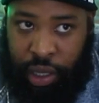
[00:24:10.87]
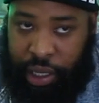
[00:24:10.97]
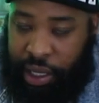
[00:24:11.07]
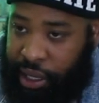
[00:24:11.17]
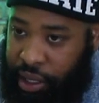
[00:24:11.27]

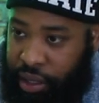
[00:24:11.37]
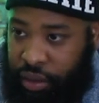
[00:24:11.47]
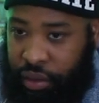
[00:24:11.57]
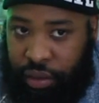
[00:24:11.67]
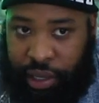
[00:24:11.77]
and
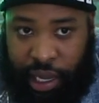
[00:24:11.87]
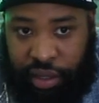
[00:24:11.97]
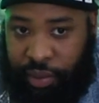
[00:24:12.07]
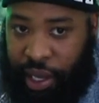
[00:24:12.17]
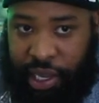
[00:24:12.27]
kids, down
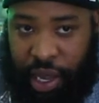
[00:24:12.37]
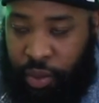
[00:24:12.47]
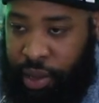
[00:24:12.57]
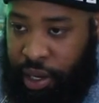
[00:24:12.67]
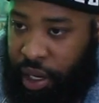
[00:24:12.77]
to my
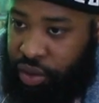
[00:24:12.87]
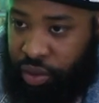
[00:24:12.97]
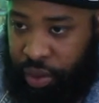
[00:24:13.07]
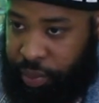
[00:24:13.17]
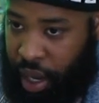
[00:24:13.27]
cameraman that I
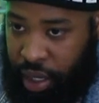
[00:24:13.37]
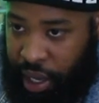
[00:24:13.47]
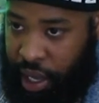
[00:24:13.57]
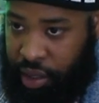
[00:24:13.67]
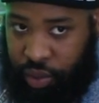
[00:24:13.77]
shoot the
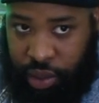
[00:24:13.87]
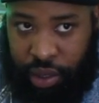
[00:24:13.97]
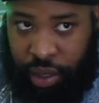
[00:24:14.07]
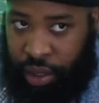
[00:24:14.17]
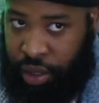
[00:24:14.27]
podcast
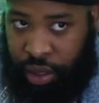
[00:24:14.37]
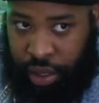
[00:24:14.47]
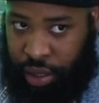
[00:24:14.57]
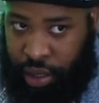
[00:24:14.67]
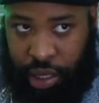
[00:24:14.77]
with,
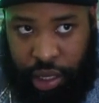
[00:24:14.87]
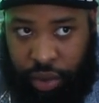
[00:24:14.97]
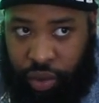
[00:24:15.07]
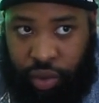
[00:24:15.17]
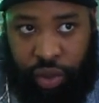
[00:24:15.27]
he
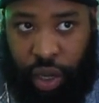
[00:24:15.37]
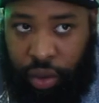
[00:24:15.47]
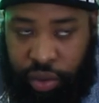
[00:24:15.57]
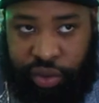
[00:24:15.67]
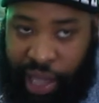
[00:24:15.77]
used to,
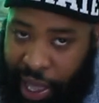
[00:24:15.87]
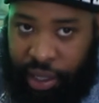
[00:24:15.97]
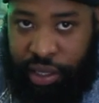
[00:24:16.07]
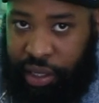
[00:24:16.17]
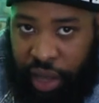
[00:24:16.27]
oh,
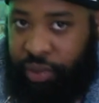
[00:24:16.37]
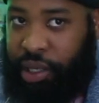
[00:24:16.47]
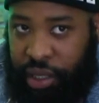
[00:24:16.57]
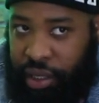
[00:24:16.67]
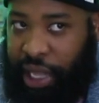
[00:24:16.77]
Stack, this guy
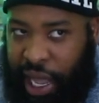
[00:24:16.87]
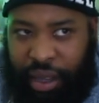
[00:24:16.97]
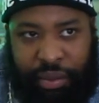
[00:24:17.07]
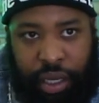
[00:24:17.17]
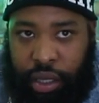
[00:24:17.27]
from your
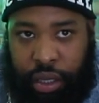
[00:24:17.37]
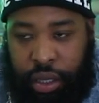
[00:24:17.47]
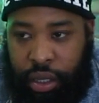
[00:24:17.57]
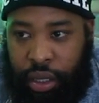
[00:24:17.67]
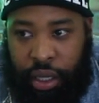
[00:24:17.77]
Stack. I'm like,
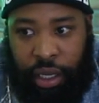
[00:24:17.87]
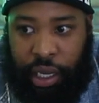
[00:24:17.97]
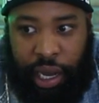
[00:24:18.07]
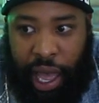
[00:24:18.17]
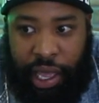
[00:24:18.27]

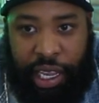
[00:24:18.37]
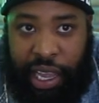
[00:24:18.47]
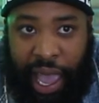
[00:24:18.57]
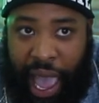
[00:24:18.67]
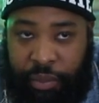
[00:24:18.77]
nah,
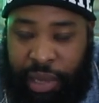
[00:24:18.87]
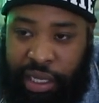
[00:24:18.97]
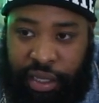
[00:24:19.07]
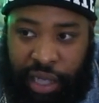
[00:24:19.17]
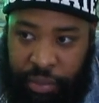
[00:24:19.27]
he had
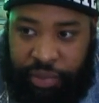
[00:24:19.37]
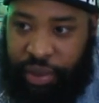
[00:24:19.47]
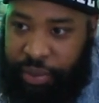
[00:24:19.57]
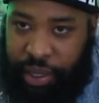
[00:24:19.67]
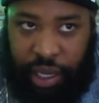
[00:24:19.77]
me stumped
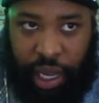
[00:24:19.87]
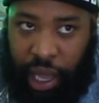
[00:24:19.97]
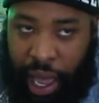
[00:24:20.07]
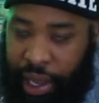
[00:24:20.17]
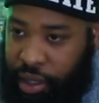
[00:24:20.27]
for a minute.
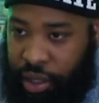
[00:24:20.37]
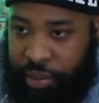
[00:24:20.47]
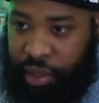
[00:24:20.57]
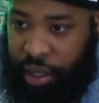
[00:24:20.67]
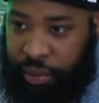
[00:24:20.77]
Like, I, you know
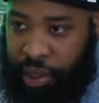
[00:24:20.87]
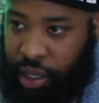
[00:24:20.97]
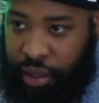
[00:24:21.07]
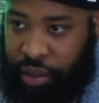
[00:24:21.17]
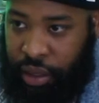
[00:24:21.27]
what I'm saying?
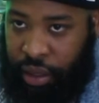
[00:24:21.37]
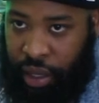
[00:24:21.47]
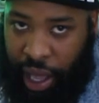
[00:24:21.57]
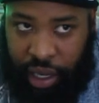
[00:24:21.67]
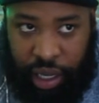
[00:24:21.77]
Because
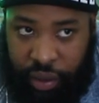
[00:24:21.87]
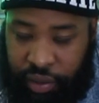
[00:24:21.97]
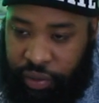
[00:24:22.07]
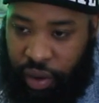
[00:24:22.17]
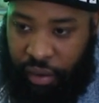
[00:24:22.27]
I
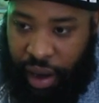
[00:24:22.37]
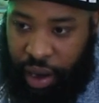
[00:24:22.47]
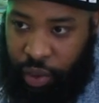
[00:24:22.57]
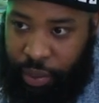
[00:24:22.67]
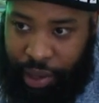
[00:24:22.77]
lived in Far
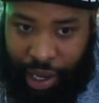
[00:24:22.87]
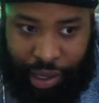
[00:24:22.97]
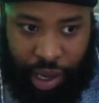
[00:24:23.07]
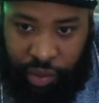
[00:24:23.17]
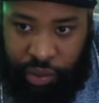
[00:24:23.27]
Rockaway, but
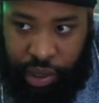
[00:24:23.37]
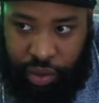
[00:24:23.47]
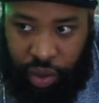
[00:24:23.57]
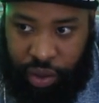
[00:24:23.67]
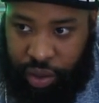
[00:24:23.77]
I never really
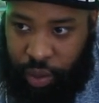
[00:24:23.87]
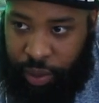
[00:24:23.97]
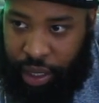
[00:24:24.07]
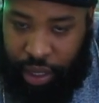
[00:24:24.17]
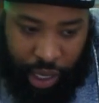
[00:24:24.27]
told to
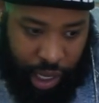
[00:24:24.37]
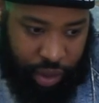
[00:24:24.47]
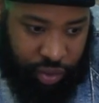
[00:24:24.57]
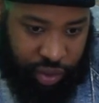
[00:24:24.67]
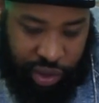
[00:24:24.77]
nobody. Like, I
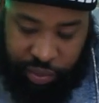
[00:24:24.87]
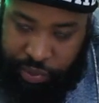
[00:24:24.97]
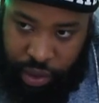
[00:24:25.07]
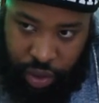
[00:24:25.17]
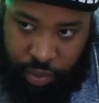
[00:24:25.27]
used to
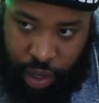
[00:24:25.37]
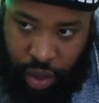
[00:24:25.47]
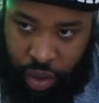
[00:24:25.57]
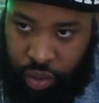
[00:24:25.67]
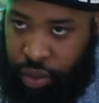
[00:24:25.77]
just be on
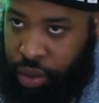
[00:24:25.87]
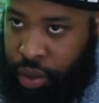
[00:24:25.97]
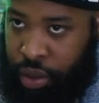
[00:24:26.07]
my own.